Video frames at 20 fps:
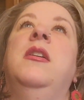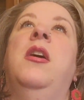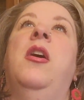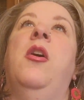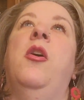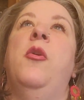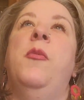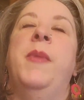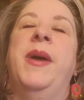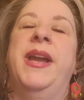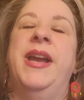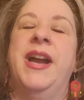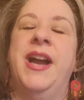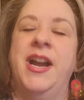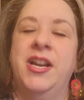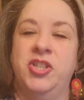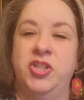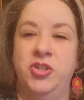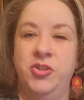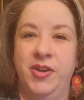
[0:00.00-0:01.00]
Oh my
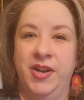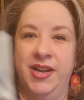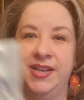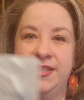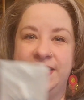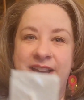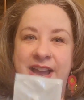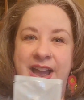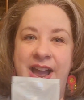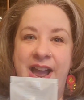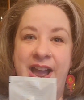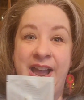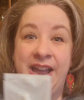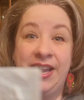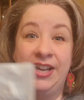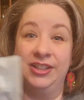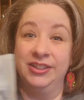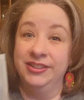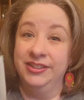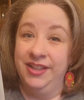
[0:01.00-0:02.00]
gosh, you guys,
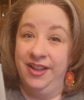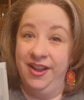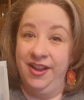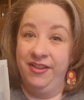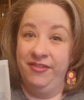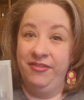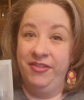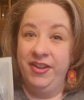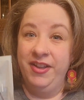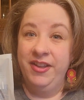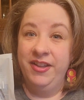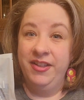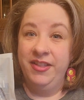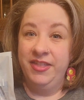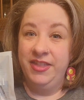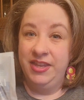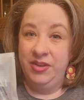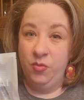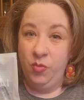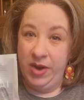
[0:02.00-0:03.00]
I love
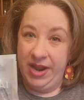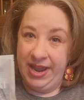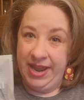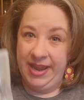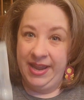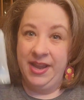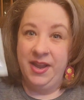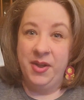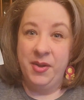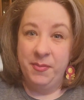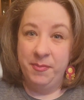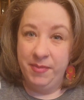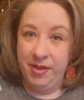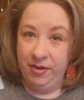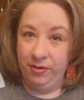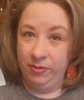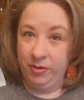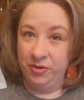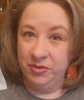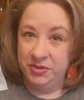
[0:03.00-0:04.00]
the Way
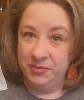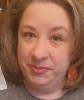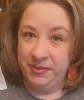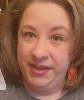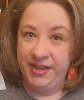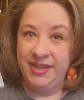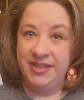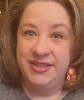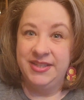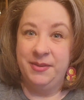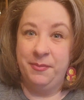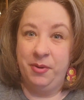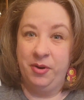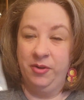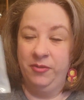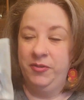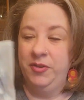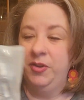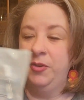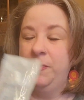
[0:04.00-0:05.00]
Melrose Place
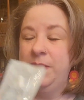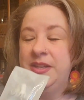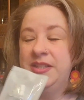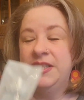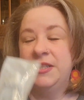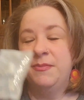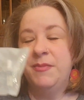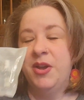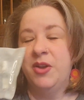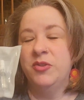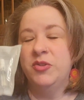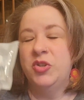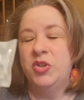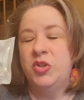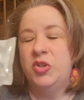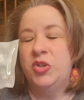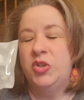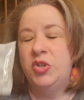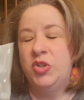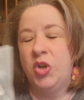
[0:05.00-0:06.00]
perfume. It
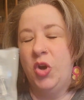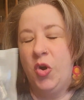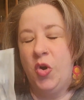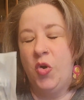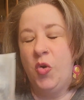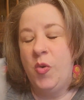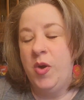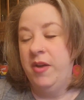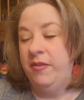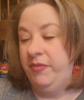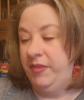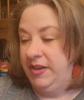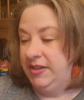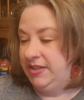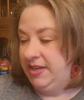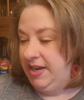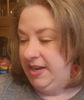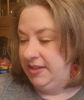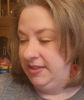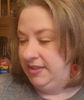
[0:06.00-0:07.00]
smells so
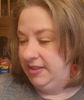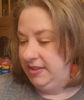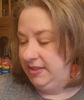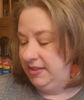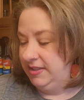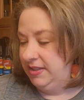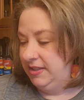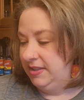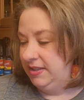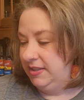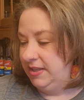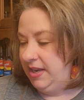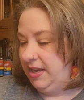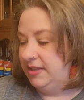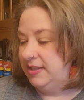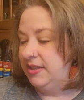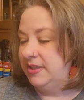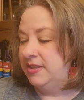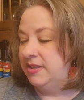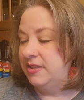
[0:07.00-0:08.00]
fantastic. Does it say?
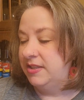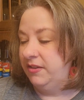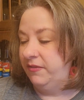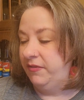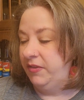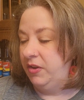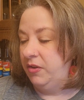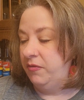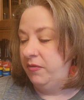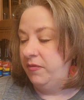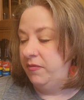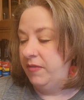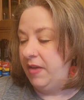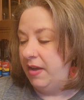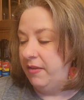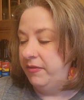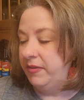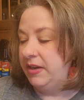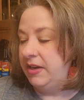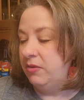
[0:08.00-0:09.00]
It says it's a
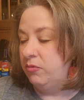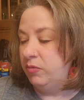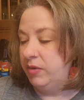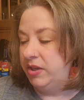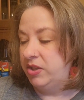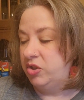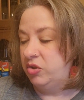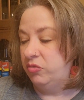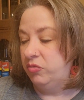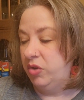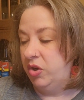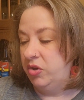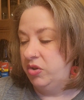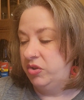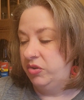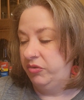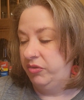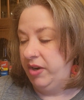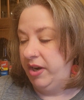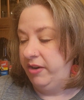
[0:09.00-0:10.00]
velvety, rich
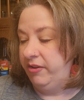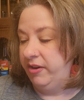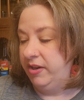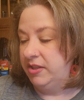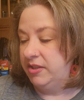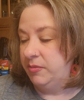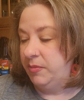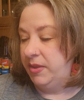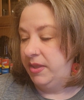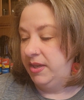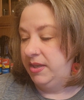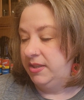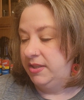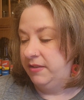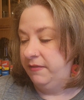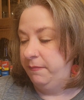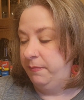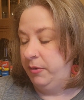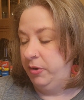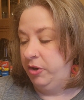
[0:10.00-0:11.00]
rose fragrance with hints
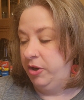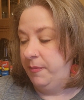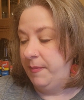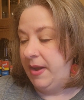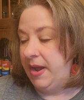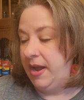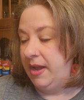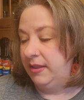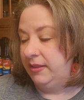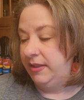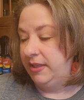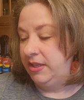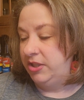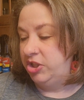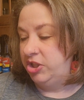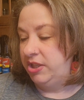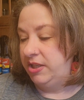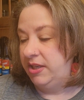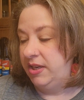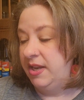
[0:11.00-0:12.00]
of bergamot,
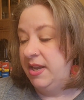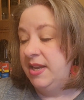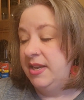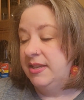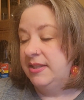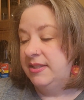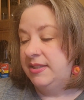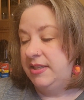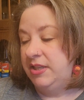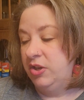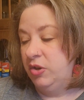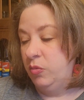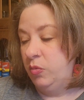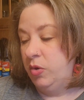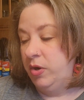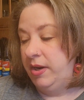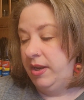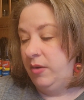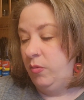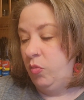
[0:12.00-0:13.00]
lychee,
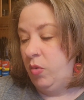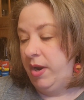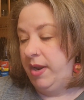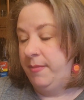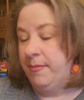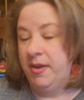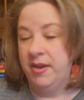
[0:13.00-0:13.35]
cedarwood, and white